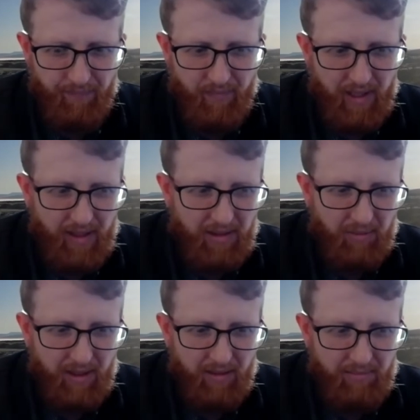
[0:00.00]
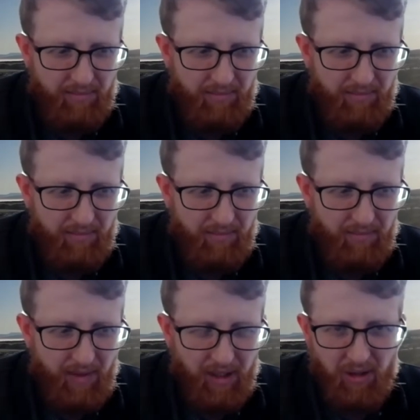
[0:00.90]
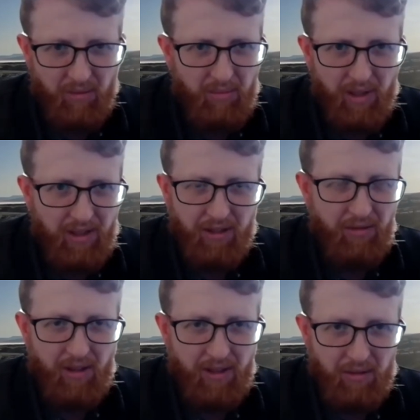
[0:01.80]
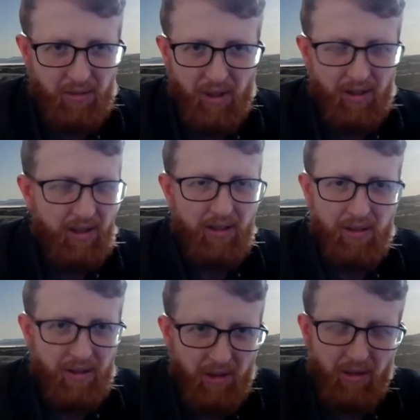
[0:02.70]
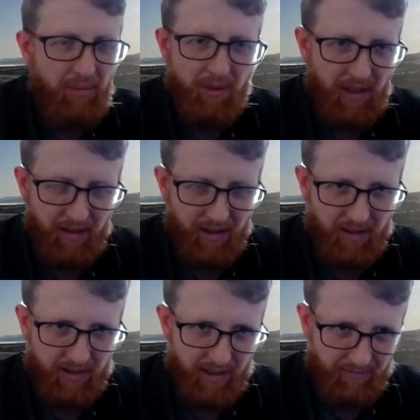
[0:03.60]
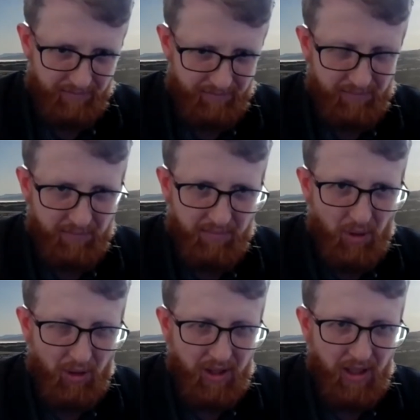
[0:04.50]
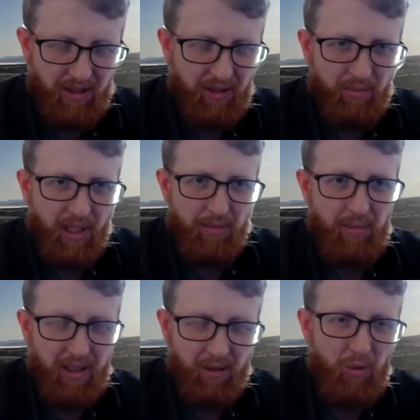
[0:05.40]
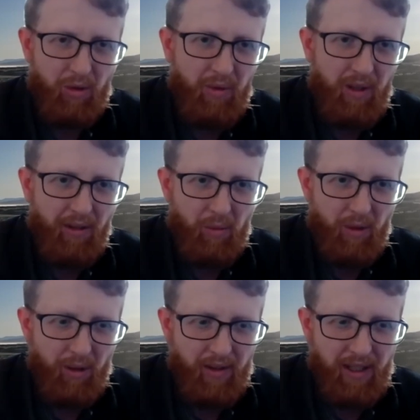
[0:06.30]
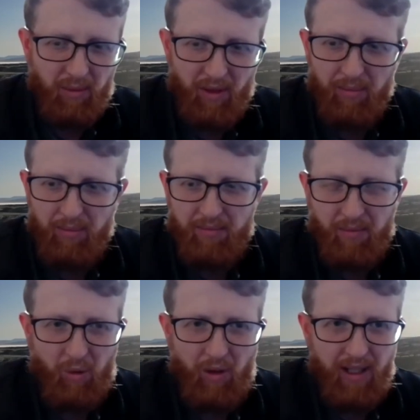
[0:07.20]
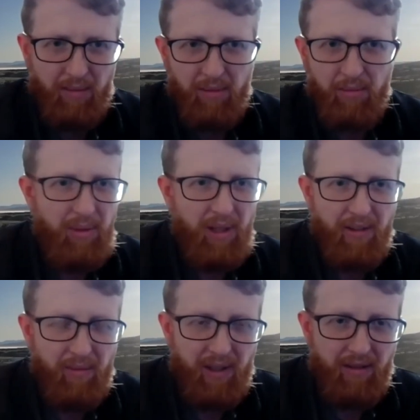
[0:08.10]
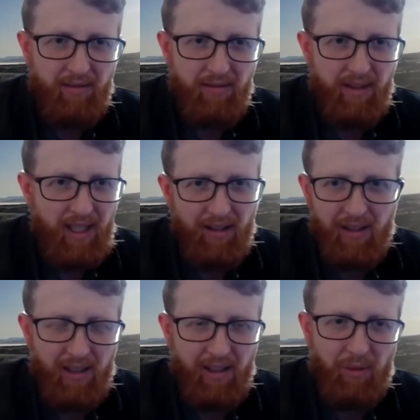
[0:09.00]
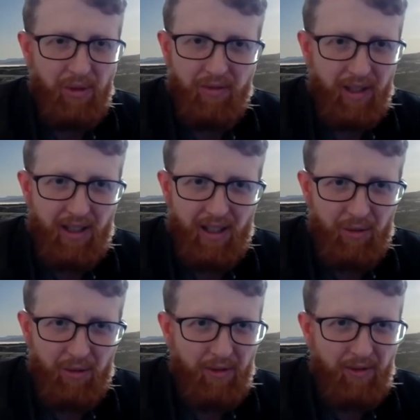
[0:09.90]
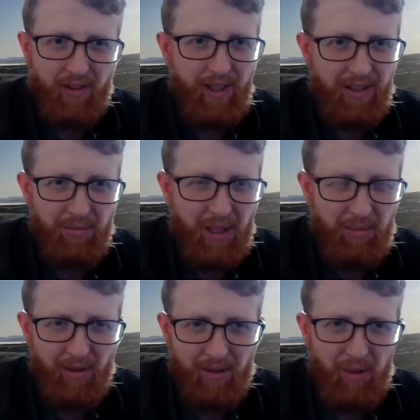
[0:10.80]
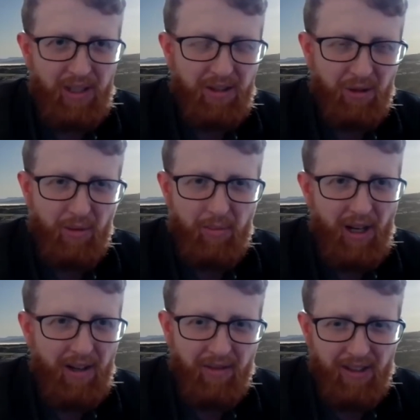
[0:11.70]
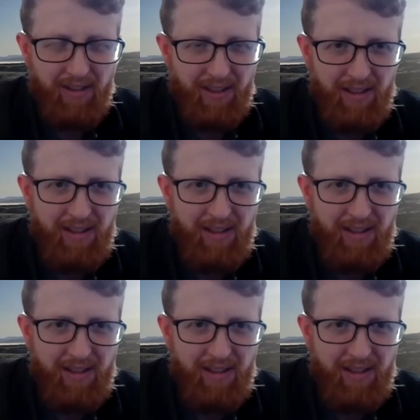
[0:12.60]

and that's where it shouldn't be centralized to America or Europe or anything like that. Blockchain should be able to be all around the world, and that's where I'm quite happy to be part of it. Here in little old Invercargill, fifty thousand people, and we can still be part of it. So,